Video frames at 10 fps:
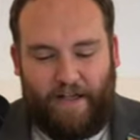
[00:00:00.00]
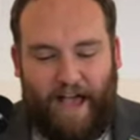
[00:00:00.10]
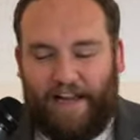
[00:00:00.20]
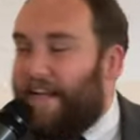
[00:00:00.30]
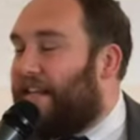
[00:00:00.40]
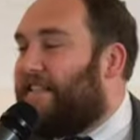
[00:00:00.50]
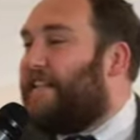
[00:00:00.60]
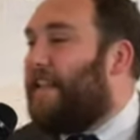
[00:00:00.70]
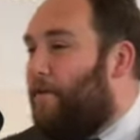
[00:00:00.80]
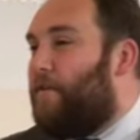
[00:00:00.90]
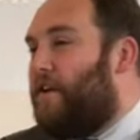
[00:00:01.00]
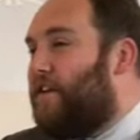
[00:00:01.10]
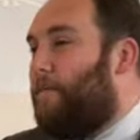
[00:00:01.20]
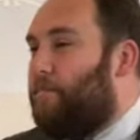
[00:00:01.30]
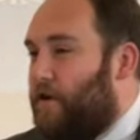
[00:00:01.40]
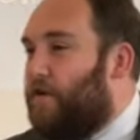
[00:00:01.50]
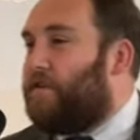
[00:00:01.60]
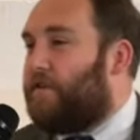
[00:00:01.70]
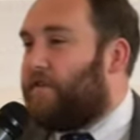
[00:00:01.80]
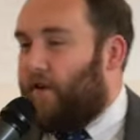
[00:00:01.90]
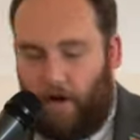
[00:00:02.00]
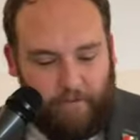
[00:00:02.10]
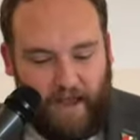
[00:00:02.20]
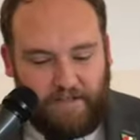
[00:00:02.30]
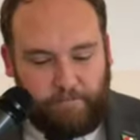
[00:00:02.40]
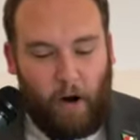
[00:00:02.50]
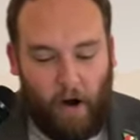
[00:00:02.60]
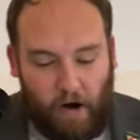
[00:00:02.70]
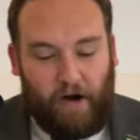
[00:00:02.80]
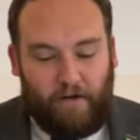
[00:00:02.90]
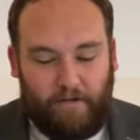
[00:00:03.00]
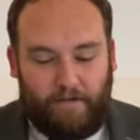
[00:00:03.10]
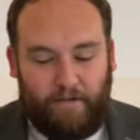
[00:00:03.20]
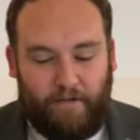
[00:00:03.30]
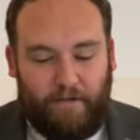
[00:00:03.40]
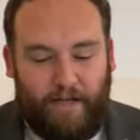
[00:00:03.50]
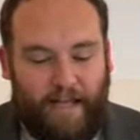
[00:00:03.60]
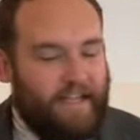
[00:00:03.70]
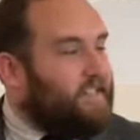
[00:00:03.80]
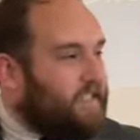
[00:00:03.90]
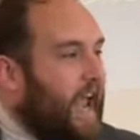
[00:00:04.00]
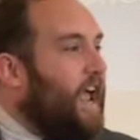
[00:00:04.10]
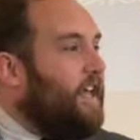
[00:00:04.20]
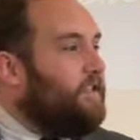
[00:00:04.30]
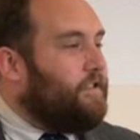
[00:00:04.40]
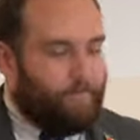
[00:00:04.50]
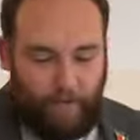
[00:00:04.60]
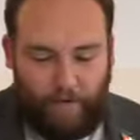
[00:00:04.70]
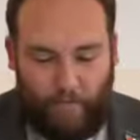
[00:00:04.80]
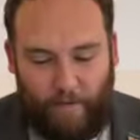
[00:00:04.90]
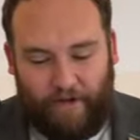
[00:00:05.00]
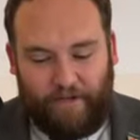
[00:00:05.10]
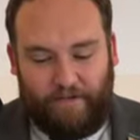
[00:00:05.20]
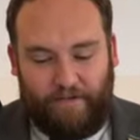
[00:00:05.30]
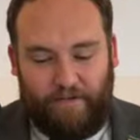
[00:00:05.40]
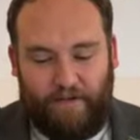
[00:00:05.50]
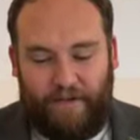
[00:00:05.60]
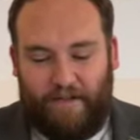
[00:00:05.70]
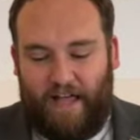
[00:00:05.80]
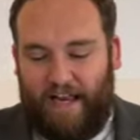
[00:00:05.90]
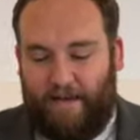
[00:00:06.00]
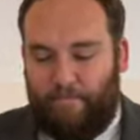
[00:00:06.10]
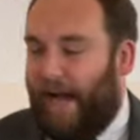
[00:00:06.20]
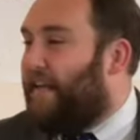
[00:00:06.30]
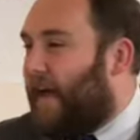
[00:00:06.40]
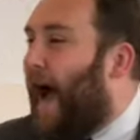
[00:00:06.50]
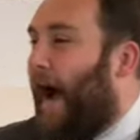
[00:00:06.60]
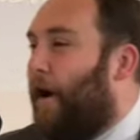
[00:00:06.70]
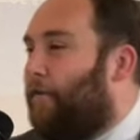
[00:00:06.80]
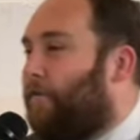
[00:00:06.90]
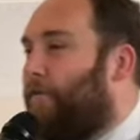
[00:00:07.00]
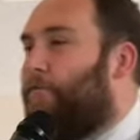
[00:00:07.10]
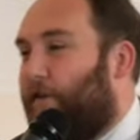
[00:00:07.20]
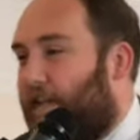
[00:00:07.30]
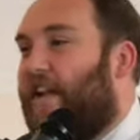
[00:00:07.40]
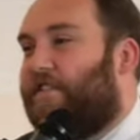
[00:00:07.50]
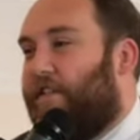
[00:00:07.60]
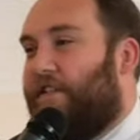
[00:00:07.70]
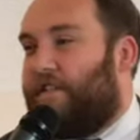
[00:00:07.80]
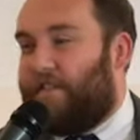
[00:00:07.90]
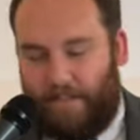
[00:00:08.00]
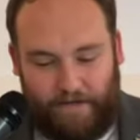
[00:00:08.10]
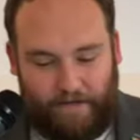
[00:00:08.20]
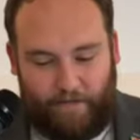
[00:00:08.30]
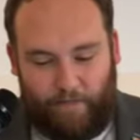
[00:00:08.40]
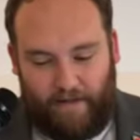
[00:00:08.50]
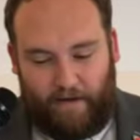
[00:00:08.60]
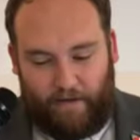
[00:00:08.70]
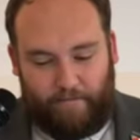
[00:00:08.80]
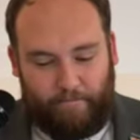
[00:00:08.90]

And in a deliberate abuse of his power, he sends for the woman that he might have relations with her.